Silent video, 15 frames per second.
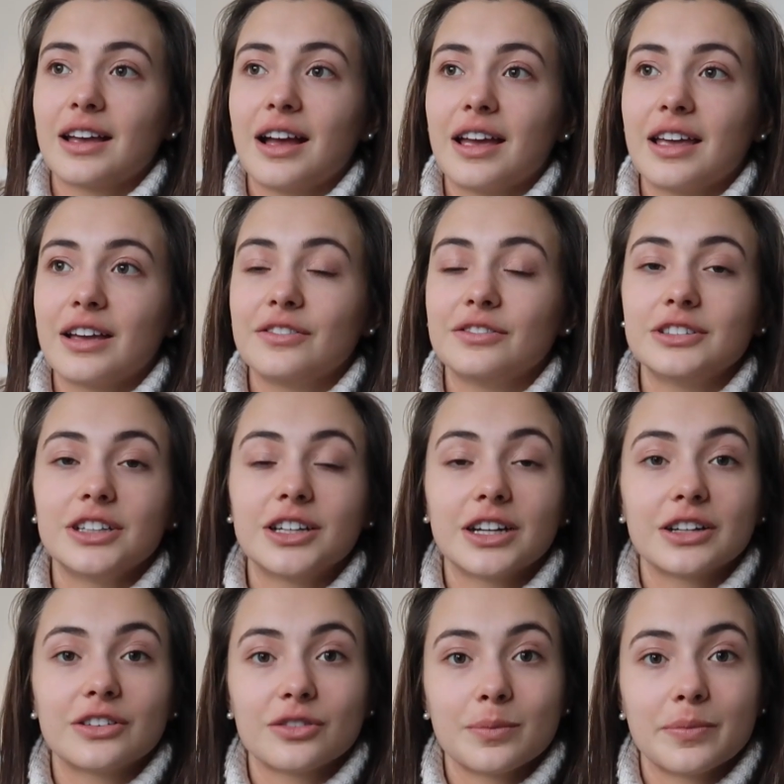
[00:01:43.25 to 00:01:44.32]
I have
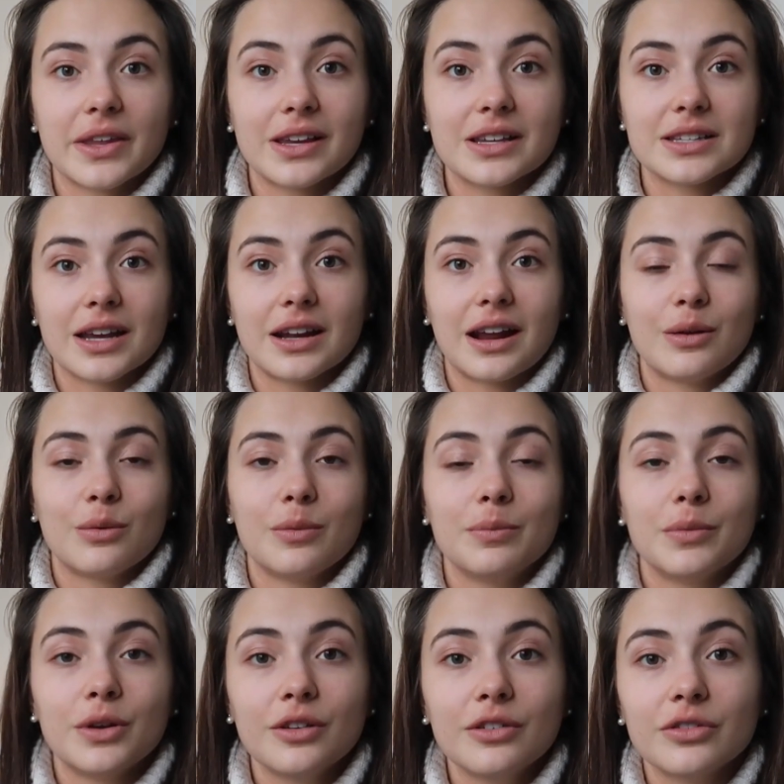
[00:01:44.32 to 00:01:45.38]
learned from this and I will
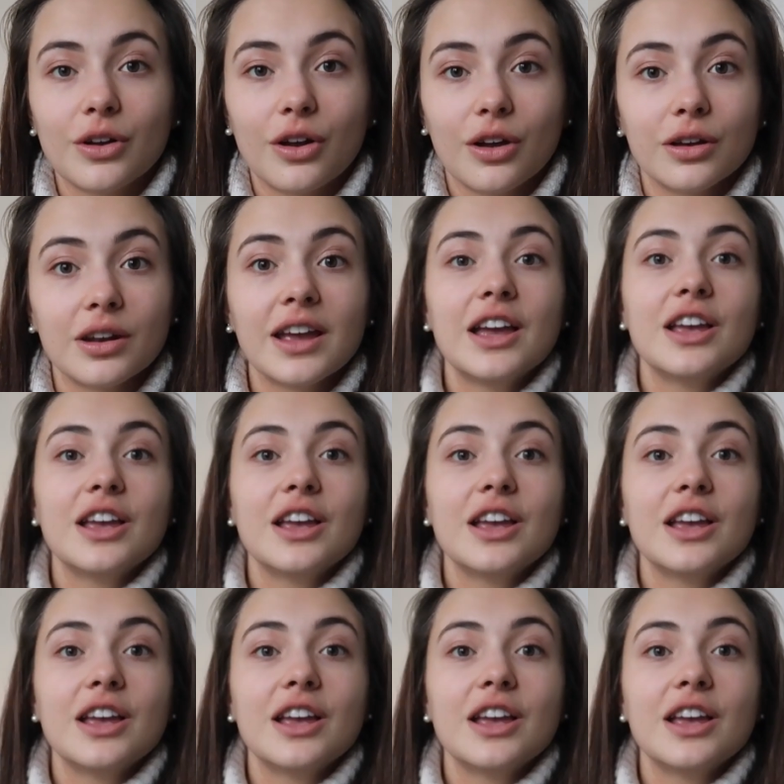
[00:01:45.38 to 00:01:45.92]
move on